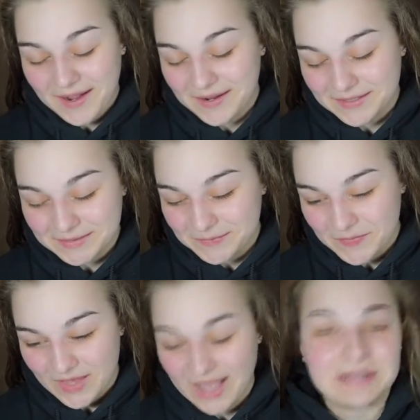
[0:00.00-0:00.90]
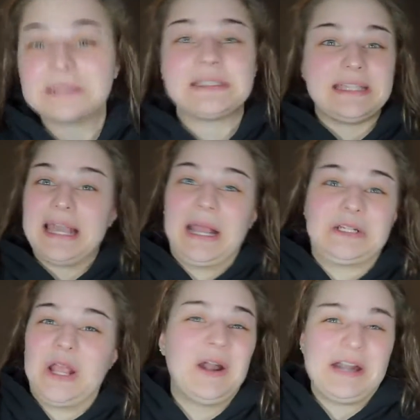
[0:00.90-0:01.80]
I'll see.
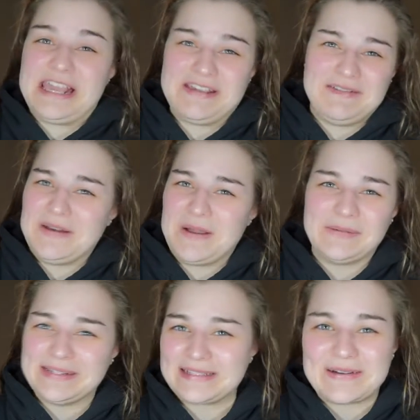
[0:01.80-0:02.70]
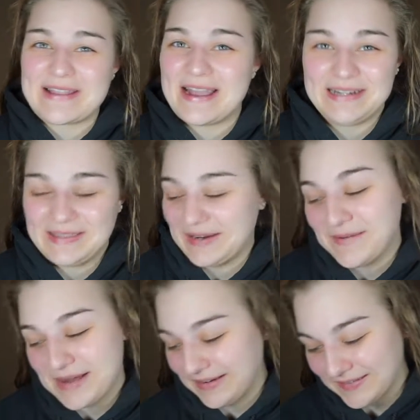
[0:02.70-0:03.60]
Actually, I don't even know what's going on either,
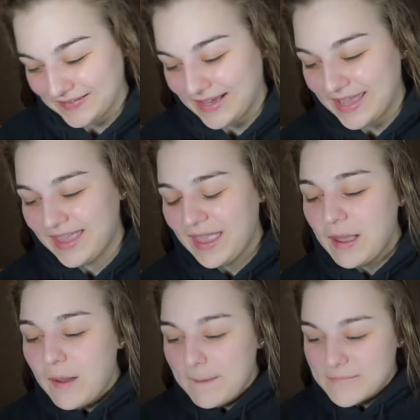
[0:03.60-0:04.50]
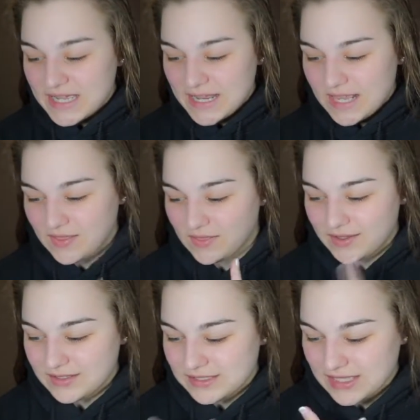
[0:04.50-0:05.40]
I'm not going to lie. But it
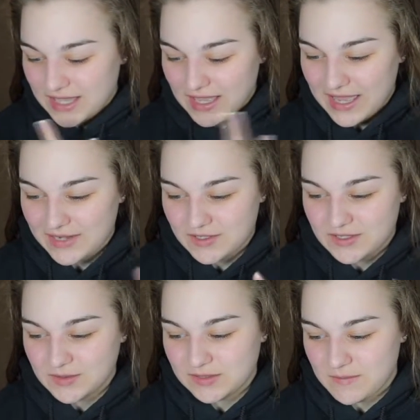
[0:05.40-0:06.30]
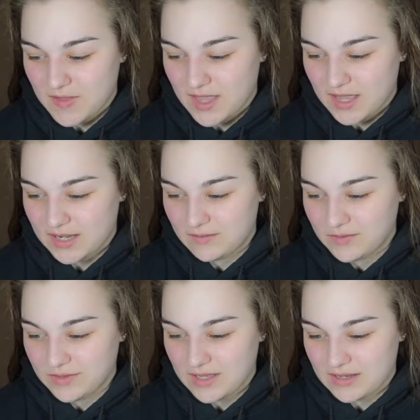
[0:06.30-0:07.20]
looks like I should do something kind of
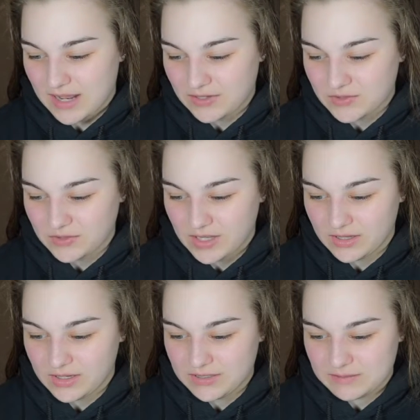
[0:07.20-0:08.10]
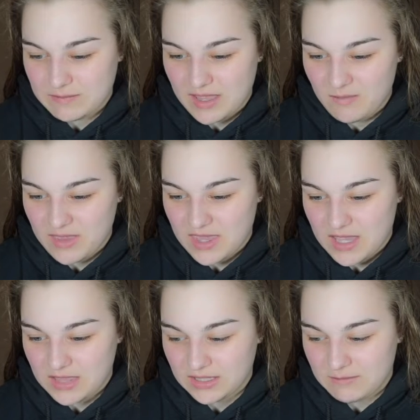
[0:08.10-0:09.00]
with like natural colors
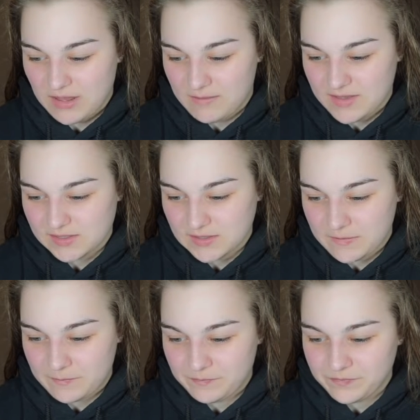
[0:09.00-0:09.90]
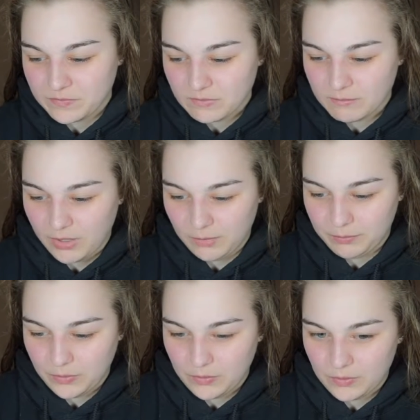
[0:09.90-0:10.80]
maybe, and then maybe some
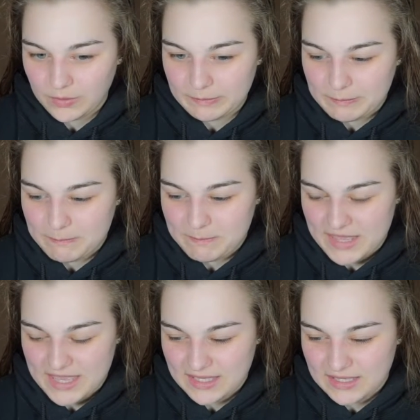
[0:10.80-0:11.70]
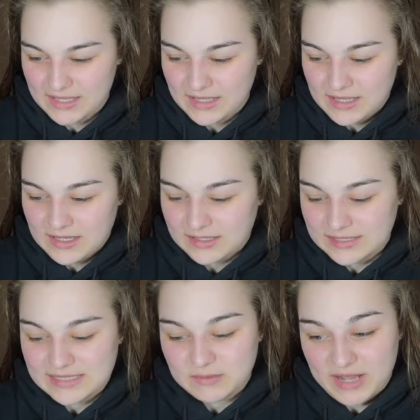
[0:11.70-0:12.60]
purple or pink, because
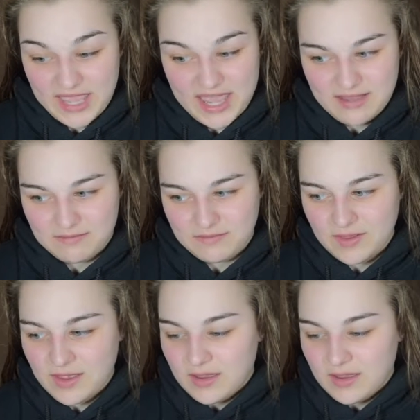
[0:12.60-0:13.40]
that's what I have.